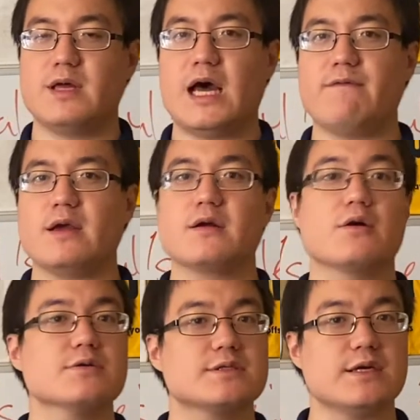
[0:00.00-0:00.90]
have a
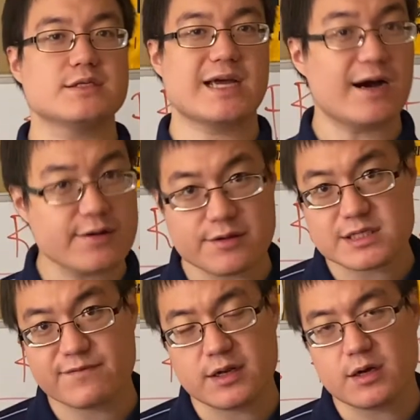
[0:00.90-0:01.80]
Girls Teach
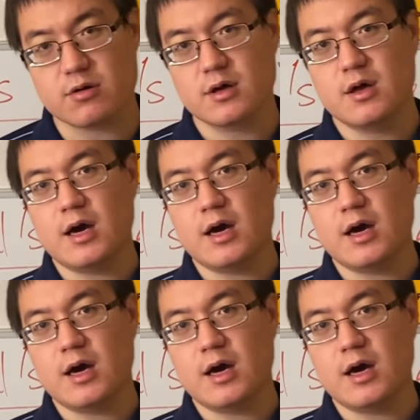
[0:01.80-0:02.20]
Calculus video.